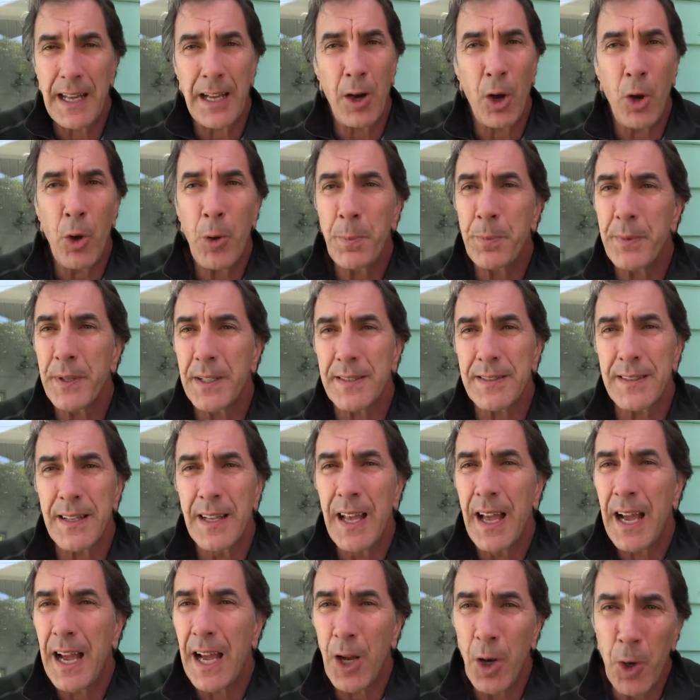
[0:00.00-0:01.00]
I hope
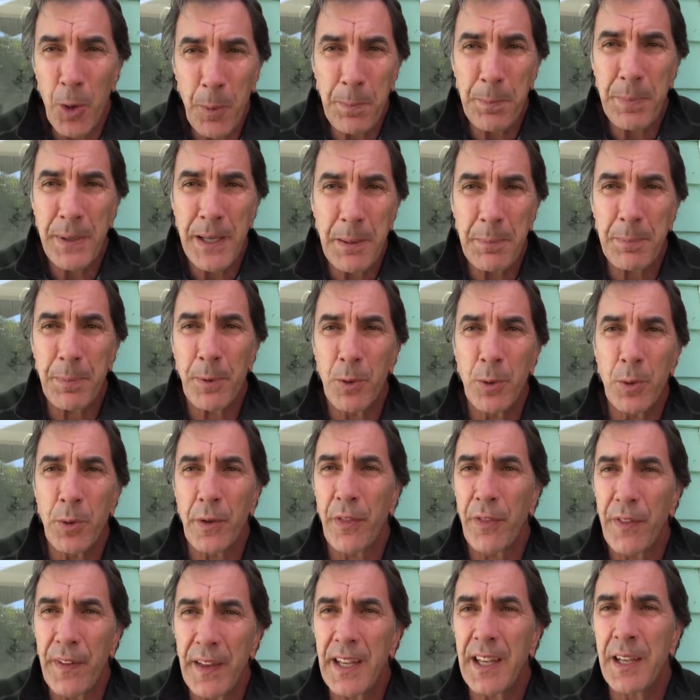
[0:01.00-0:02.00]
people who
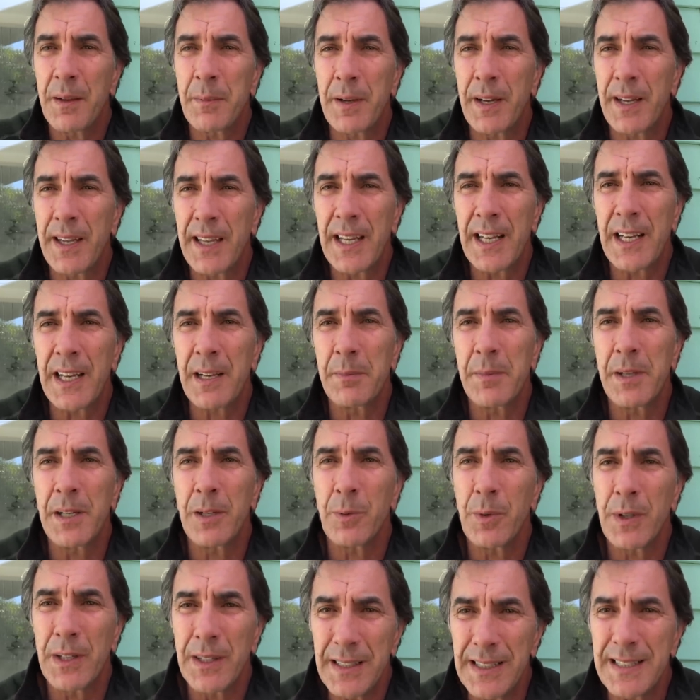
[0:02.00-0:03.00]
are thinking about getting a
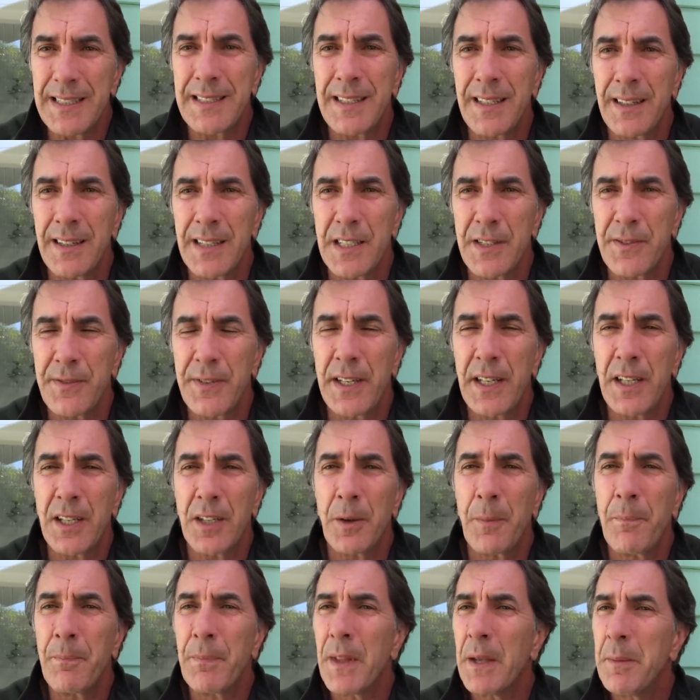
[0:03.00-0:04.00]
Malinois listen to this
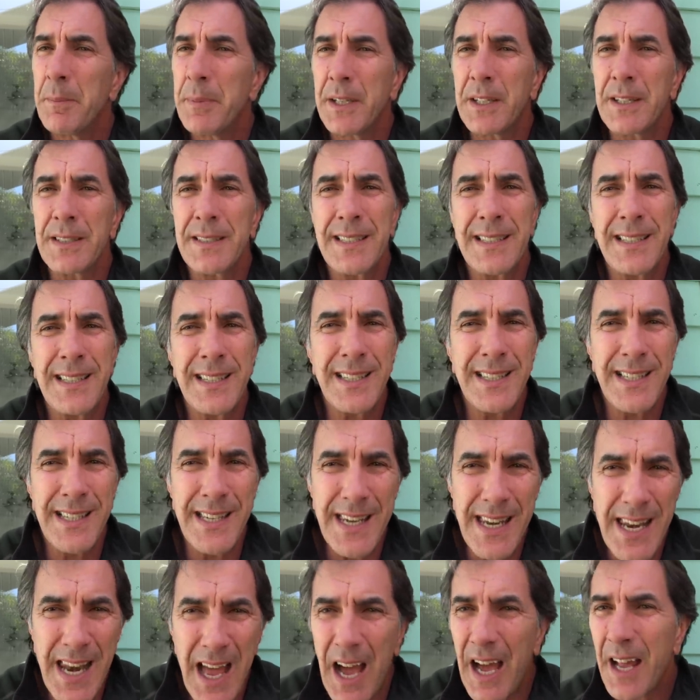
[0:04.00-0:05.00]
video, because this is
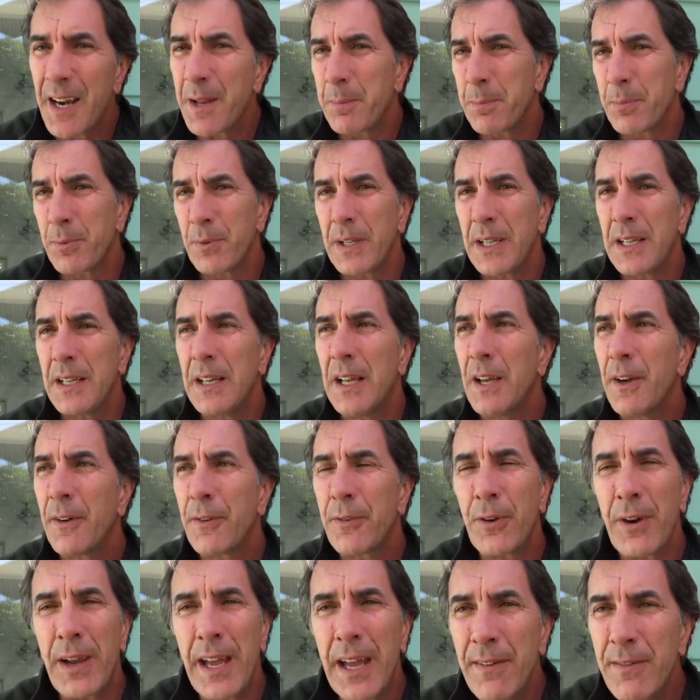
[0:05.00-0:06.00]
not a breed
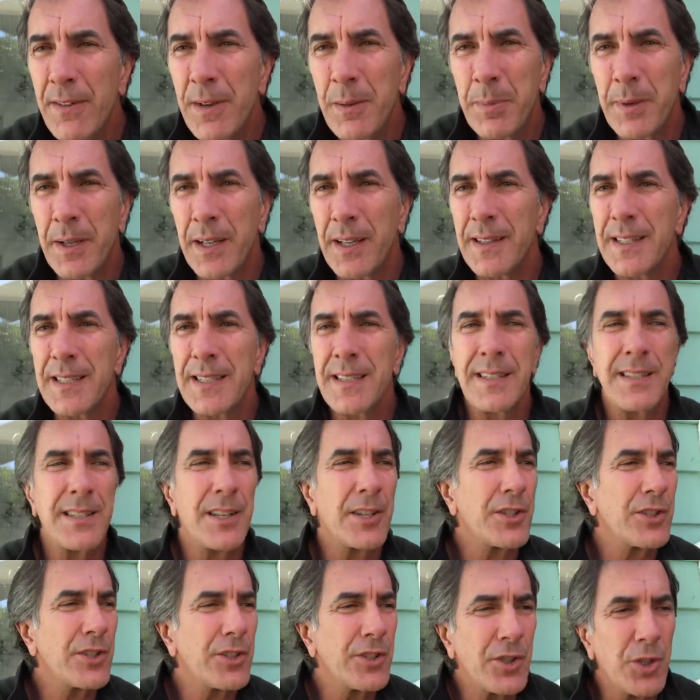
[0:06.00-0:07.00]
for everybody. This is
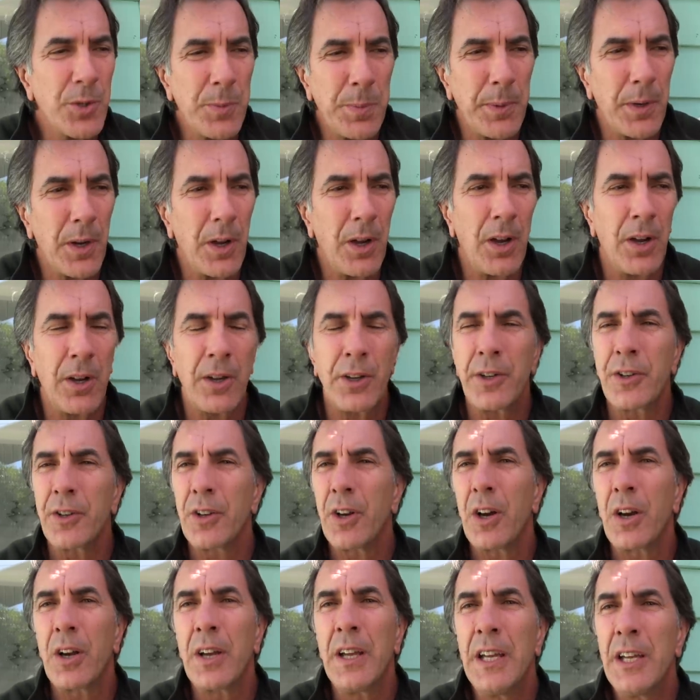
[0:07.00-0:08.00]
a super hard
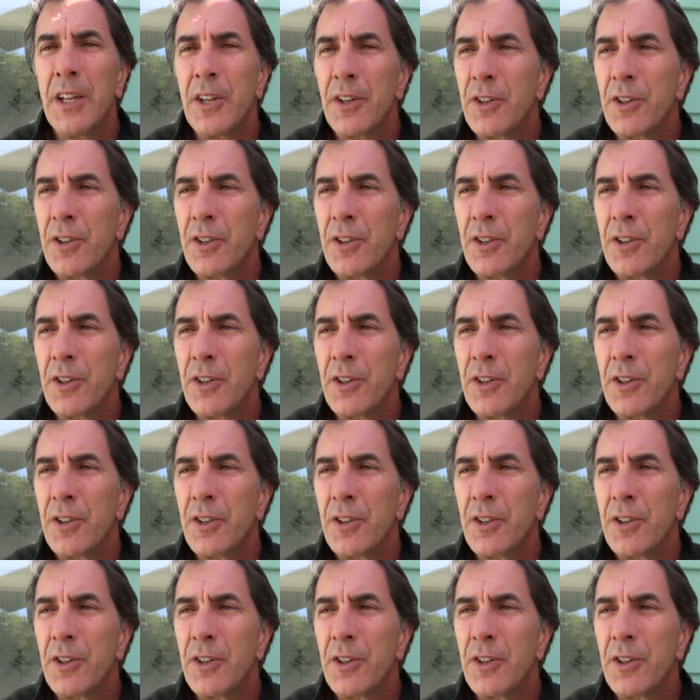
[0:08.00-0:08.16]
dog.